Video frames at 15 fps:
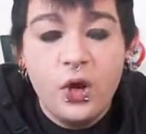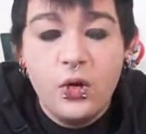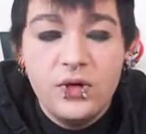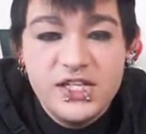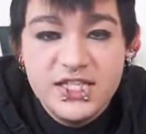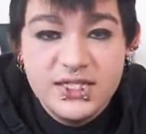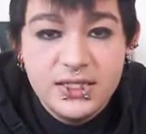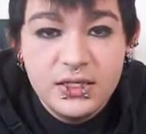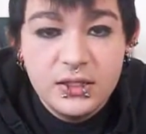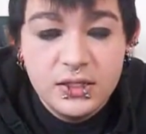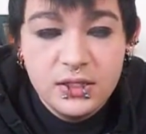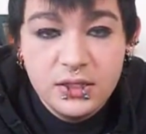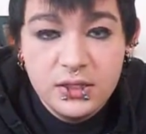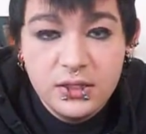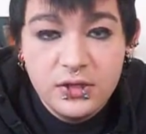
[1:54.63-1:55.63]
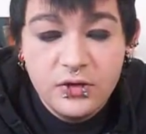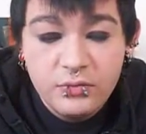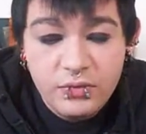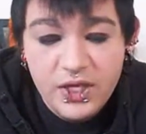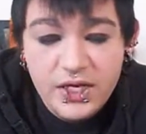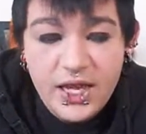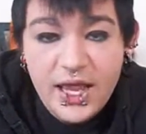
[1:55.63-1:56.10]
always
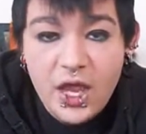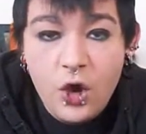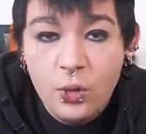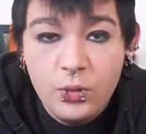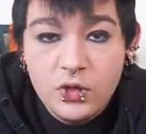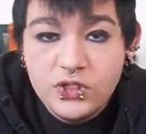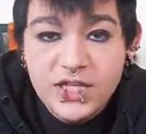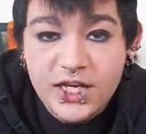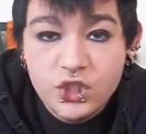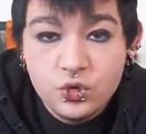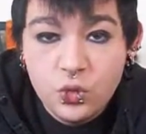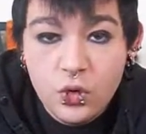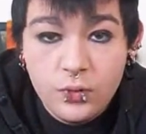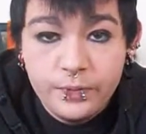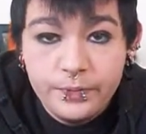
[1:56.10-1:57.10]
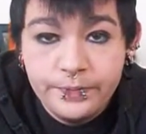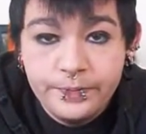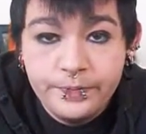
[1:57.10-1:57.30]
been a homosexual.